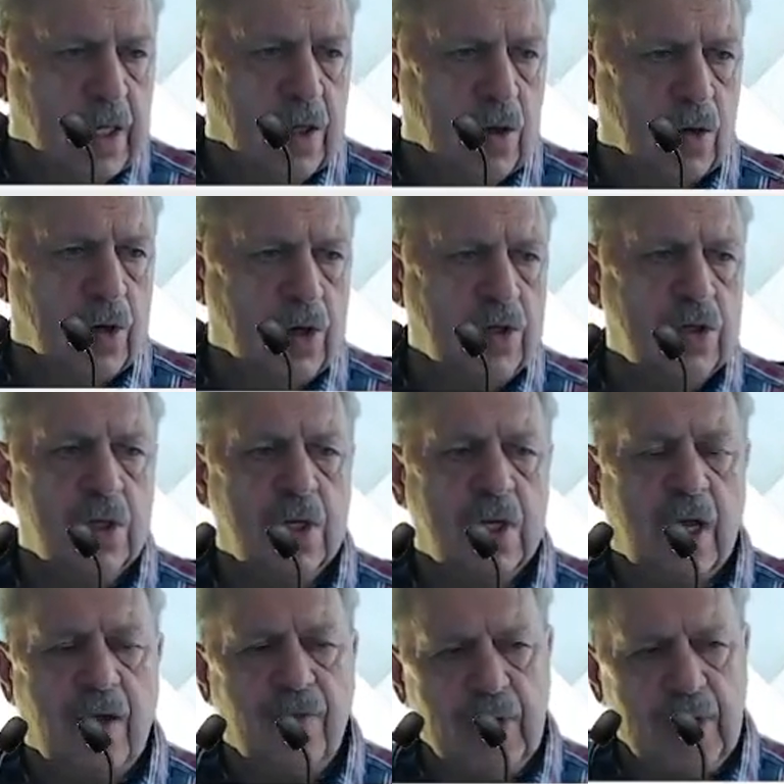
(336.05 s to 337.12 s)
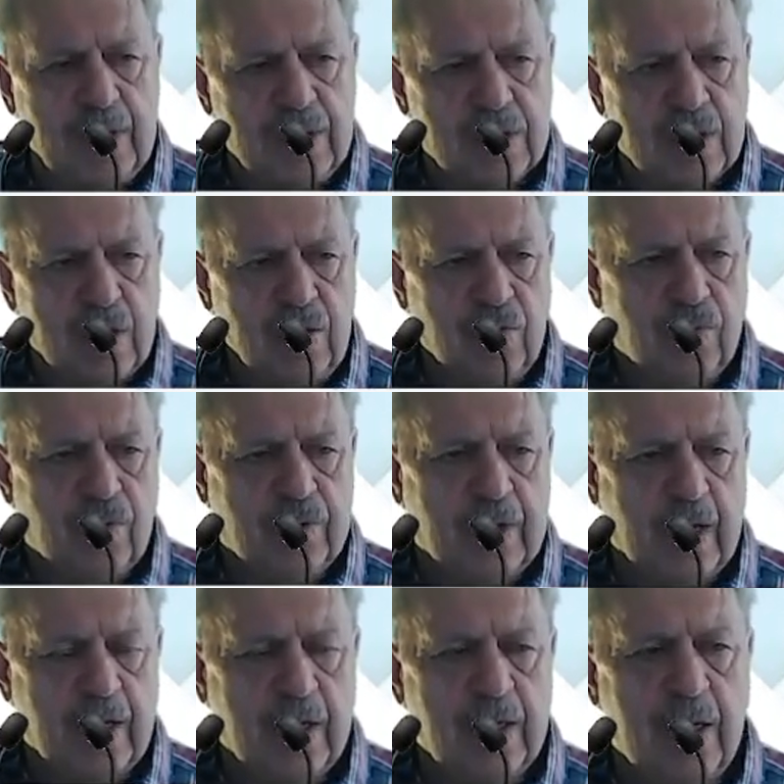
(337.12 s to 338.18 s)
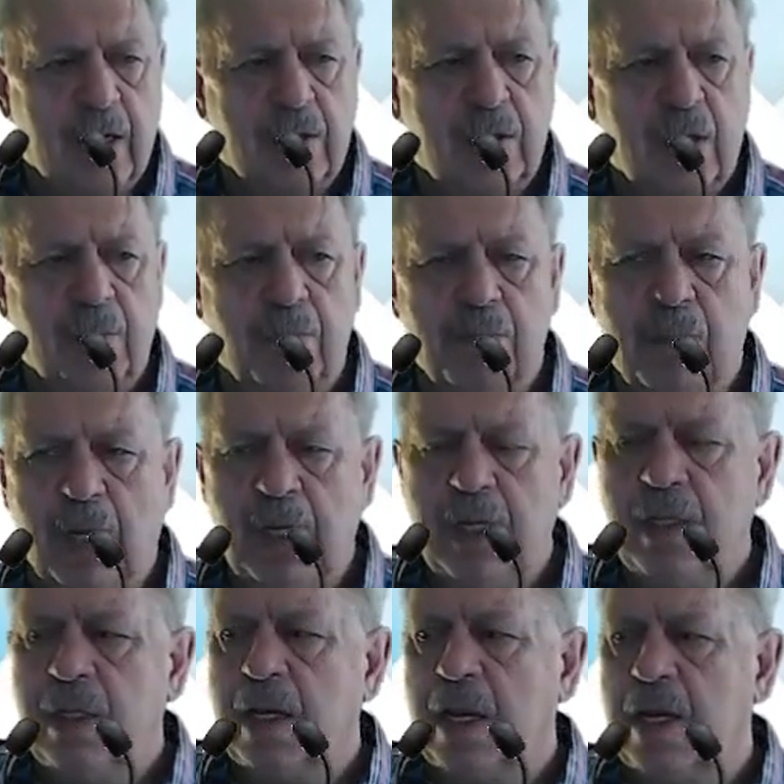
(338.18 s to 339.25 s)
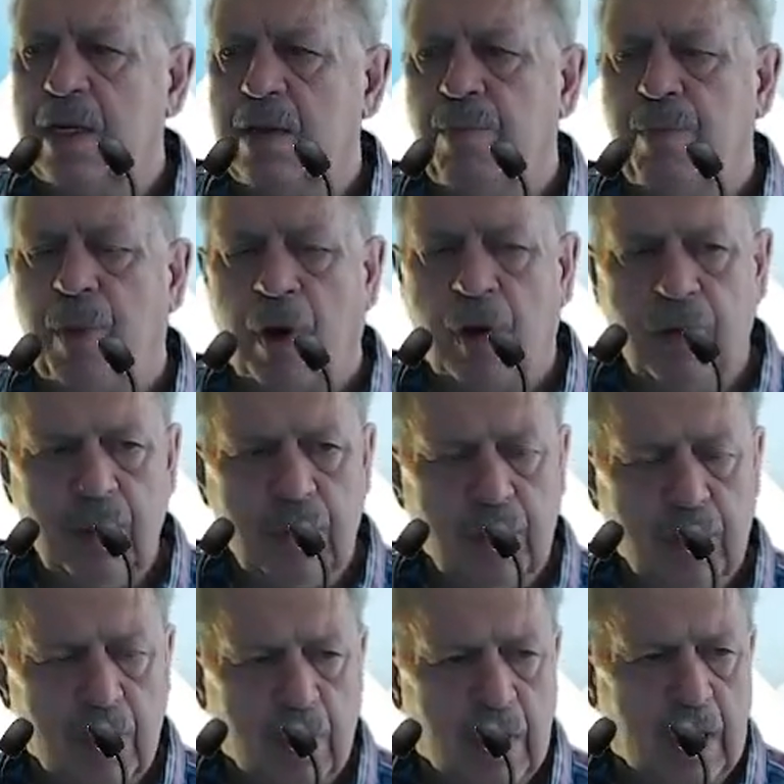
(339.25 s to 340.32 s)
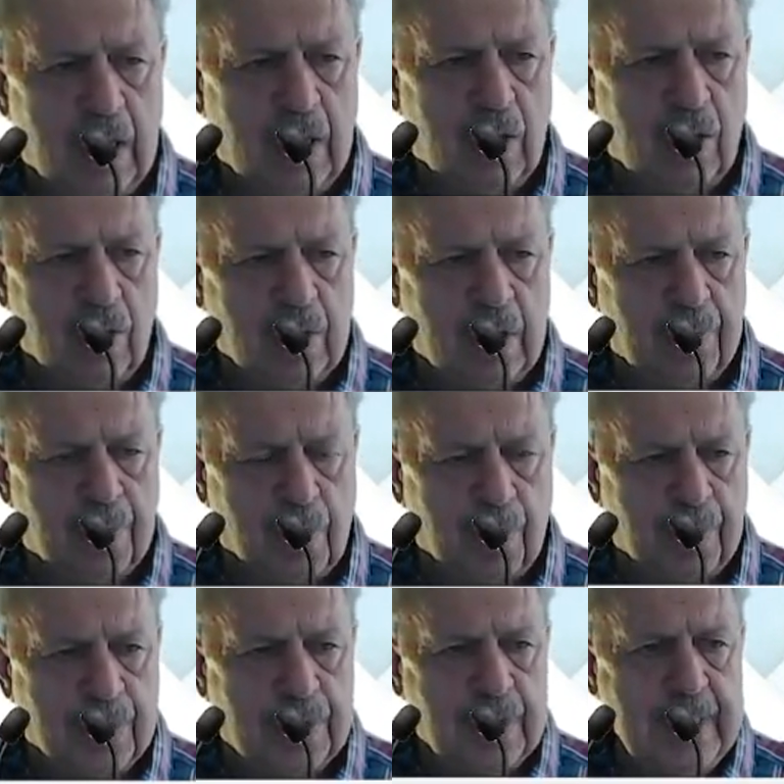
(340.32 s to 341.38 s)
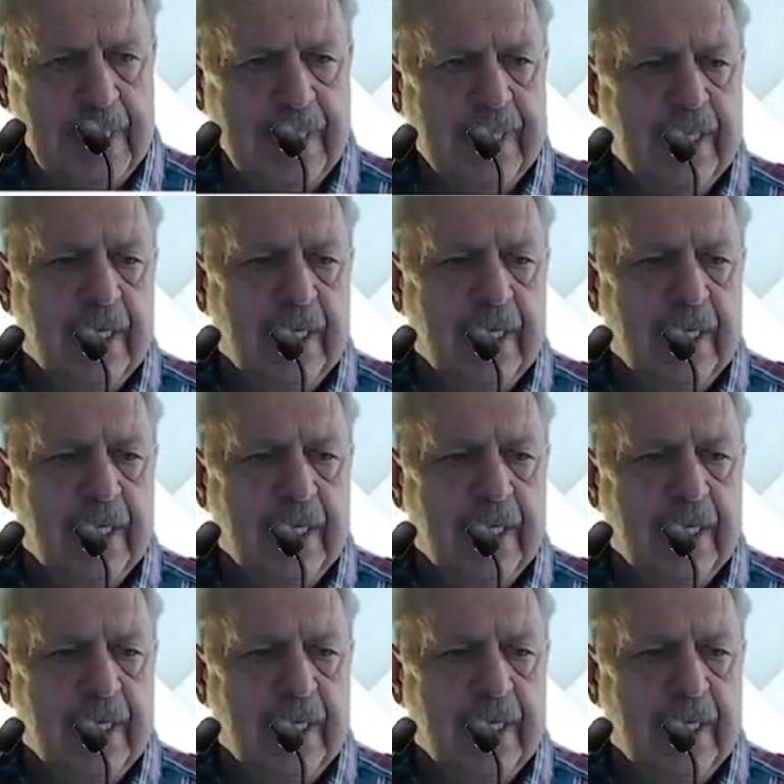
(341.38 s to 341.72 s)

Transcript: Original cover, let's say you've taken out R1 million bond on a property